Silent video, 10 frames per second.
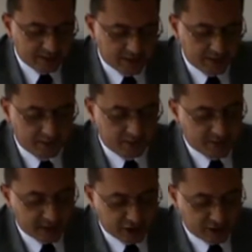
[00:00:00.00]
of the
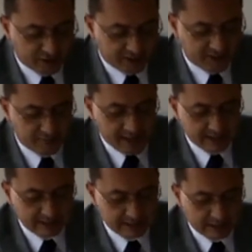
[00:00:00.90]
fractional reserve
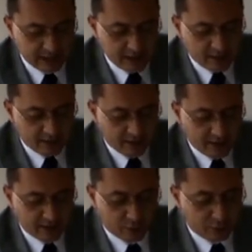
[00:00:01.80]
banks
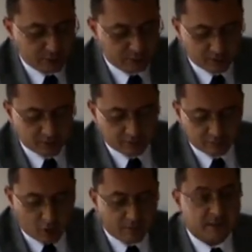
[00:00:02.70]
lead to
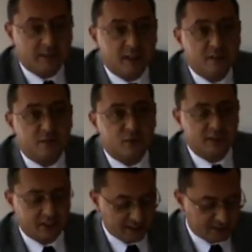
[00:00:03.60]
often
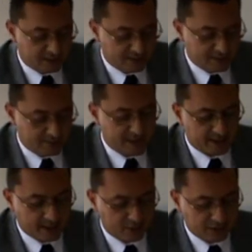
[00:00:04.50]
unforeseen
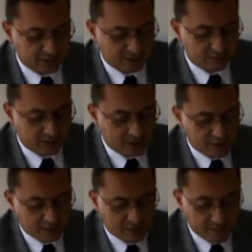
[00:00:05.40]
bailouts,
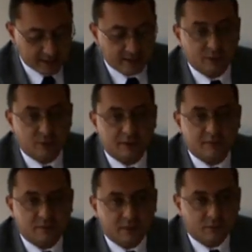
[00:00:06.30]
the magnitudes
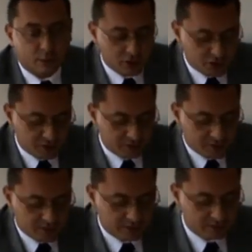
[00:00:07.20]
of, of which
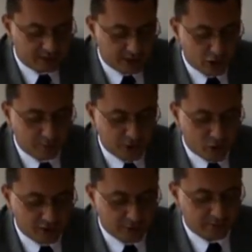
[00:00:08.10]
cannot be
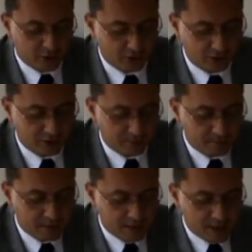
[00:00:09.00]
known upfront,
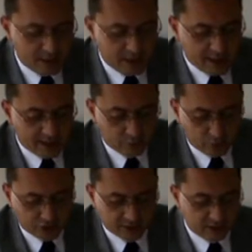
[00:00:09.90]
and
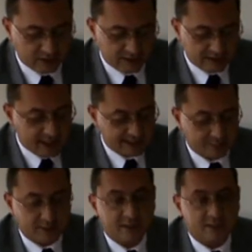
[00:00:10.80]
which results in
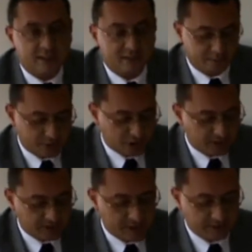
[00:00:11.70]
sizable
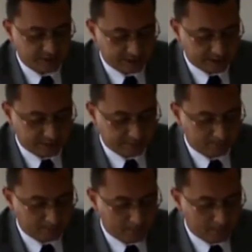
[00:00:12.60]
budgetary deficits.